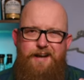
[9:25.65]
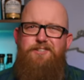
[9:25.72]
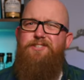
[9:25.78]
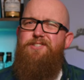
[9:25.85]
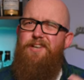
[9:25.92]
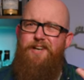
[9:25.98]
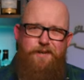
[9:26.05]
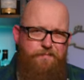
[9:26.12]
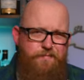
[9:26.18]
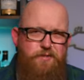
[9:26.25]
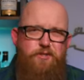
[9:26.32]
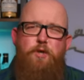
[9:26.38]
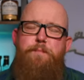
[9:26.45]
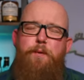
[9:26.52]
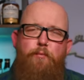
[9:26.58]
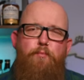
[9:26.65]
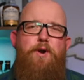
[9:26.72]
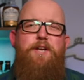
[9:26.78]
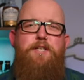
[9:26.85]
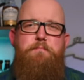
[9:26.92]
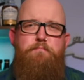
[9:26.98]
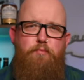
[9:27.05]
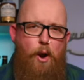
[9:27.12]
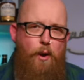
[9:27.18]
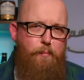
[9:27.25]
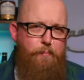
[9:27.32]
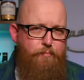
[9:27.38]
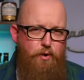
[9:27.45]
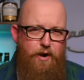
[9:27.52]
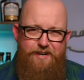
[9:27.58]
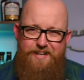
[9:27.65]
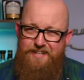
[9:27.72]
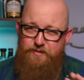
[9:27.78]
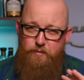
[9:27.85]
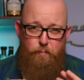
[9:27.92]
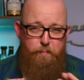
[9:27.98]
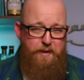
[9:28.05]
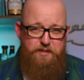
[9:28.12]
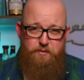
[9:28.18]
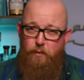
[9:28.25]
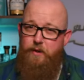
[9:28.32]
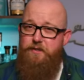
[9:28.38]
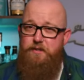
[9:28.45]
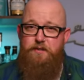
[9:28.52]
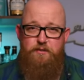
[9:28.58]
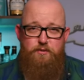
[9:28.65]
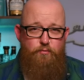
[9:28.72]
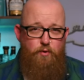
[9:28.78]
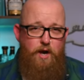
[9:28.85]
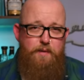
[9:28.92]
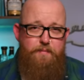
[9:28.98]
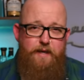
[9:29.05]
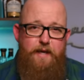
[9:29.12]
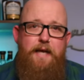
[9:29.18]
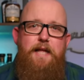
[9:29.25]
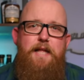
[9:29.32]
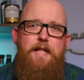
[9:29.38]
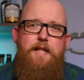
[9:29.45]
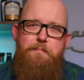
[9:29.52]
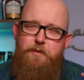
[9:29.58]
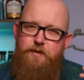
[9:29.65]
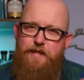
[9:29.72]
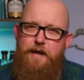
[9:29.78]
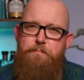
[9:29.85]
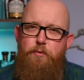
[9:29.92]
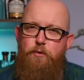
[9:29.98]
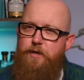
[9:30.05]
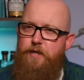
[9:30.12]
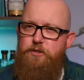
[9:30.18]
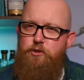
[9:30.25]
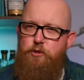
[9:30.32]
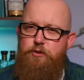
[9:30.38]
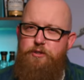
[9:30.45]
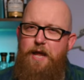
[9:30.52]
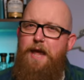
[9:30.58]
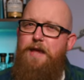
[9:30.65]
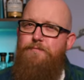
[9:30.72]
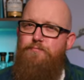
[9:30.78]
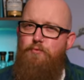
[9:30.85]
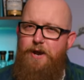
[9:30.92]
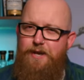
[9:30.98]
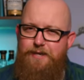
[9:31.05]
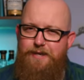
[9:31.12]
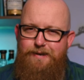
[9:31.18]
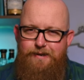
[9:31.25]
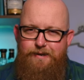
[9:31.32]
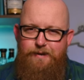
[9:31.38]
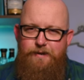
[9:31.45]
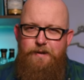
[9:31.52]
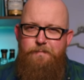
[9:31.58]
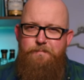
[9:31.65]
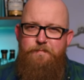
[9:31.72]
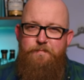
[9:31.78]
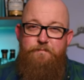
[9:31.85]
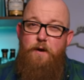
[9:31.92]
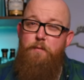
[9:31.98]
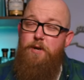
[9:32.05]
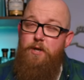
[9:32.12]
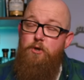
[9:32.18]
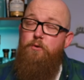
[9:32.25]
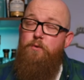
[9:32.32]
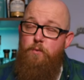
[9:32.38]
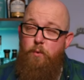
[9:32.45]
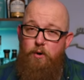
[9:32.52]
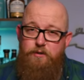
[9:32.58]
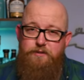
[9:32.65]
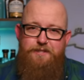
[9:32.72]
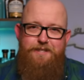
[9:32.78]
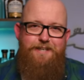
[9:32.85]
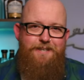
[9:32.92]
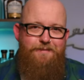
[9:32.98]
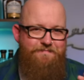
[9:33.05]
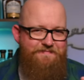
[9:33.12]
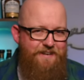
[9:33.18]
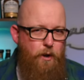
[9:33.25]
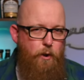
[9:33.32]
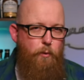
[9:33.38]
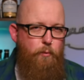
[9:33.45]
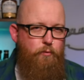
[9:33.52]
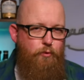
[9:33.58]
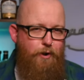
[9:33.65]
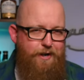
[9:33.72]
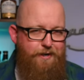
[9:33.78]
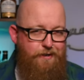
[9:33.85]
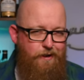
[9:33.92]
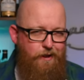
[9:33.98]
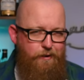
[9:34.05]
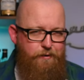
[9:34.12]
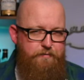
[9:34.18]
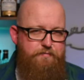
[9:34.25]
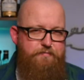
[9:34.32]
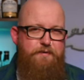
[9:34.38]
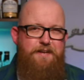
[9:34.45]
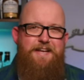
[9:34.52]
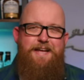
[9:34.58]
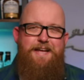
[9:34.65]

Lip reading: As I say, super rich brown bread is the best way to describe it, but at that point it's just a regular, very good quality whole grain loaf.